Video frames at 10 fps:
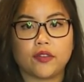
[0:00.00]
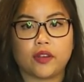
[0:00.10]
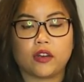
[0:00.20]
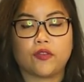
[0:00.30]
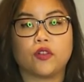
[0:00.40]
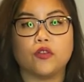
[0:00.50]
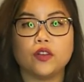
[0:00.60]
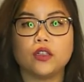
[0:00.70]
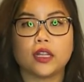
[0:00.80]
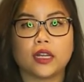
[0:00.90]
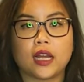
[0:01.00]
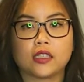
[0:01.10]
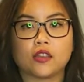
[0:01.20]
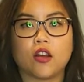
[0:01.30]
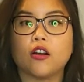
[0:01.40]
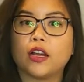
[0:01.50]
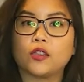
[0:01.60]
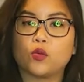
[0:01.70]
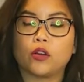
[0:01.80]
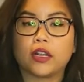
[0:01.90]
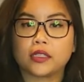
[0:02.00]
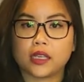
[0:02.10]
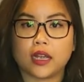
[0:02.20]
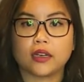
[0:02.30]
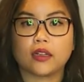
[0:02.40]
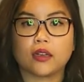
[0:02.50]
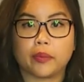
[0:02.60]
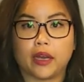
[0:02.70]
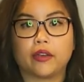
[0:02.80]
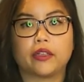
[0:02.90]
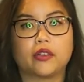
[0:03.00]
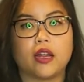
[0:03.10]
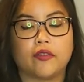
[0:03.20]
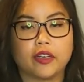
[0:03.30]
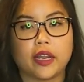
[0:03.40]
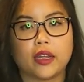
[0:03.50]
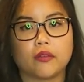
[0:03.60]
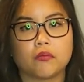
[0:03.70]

very fulfilling as long as we're excited about it every day.